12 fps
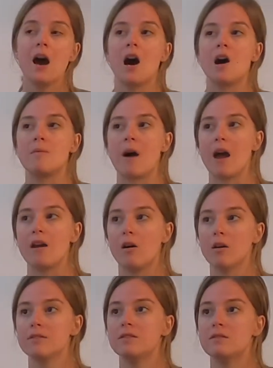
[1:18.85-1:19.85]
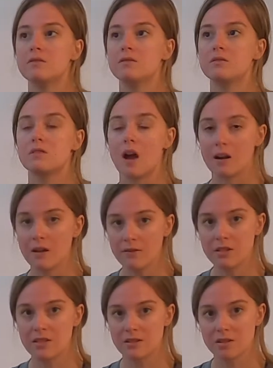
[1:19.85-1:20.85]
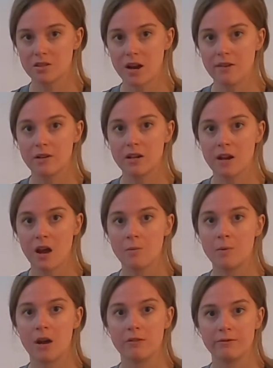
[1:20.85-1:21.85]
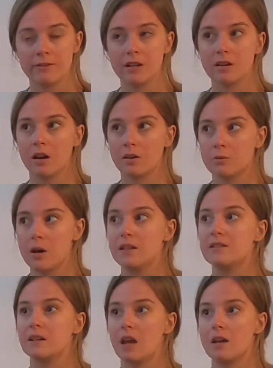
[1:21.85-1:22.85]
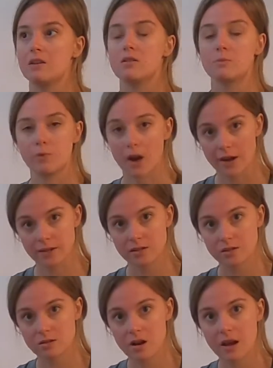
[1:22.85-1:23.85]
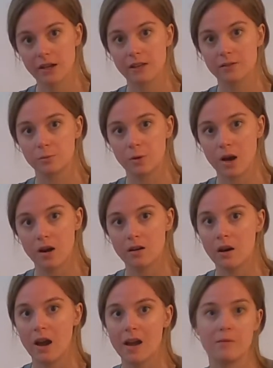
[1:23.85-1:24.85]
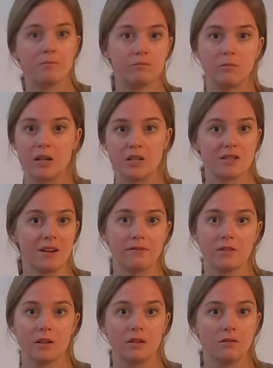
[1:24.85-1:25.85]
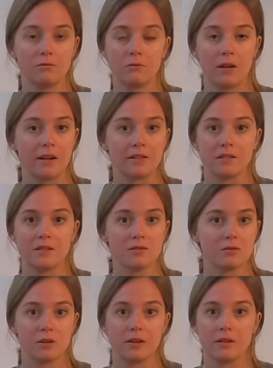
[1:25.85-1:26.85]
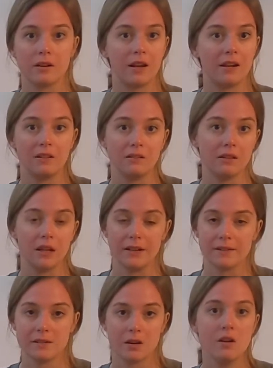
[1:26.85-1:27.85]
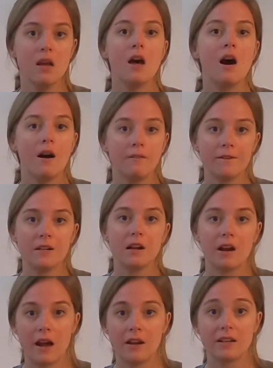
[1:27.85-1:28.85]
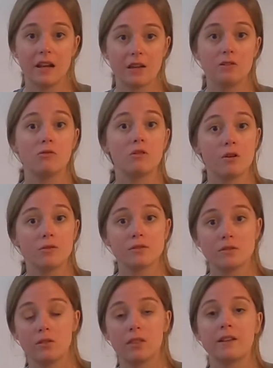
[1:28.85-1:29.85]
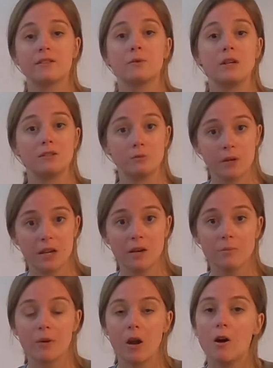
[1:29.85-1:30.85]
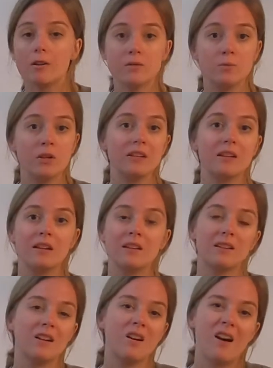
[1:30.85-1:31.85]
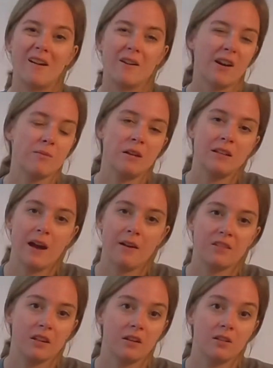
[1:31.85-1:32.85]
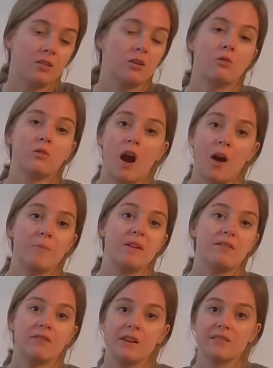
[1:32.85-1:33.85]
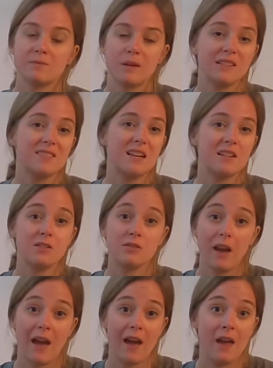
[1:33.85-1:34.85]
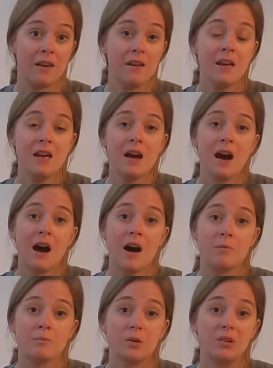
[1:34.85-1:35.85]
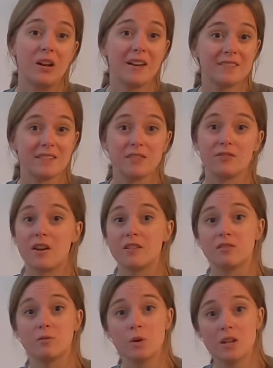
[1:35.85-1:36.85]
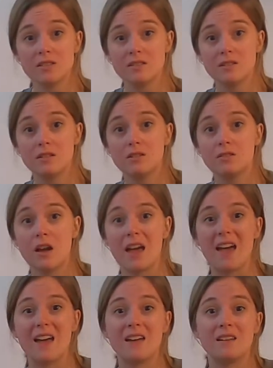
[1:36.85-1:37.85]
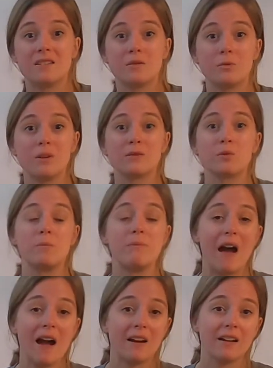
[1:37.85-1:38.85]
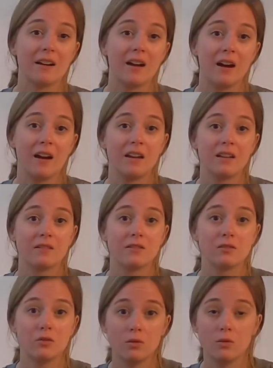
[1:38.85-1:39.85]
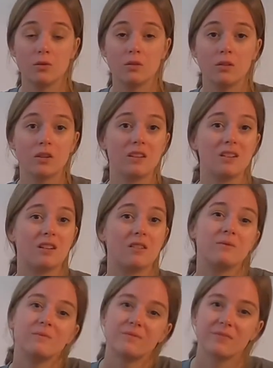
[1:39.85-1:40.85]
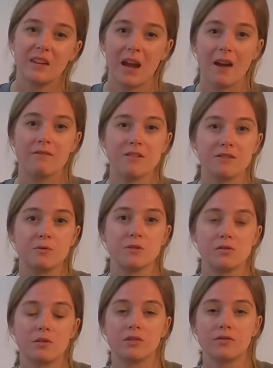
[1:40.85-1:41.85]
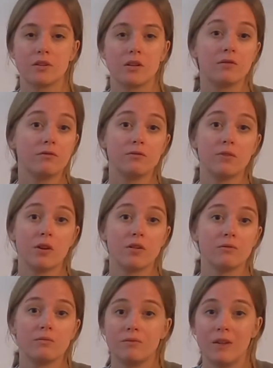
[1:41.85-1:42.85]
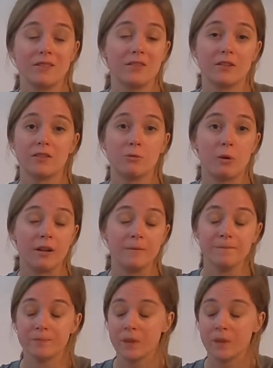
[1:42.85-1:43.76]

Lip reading: I don't have a disk drive right now, but I'll figure out a way to get you the practice track as well. I might just have to run out to the store and get it. So I'll figure out how to get you those two things week to week, but ultimately, I recommend having your own copy of this because then you can progress as far as you want to, and once we're back in school, you have this resource for as long as you want it.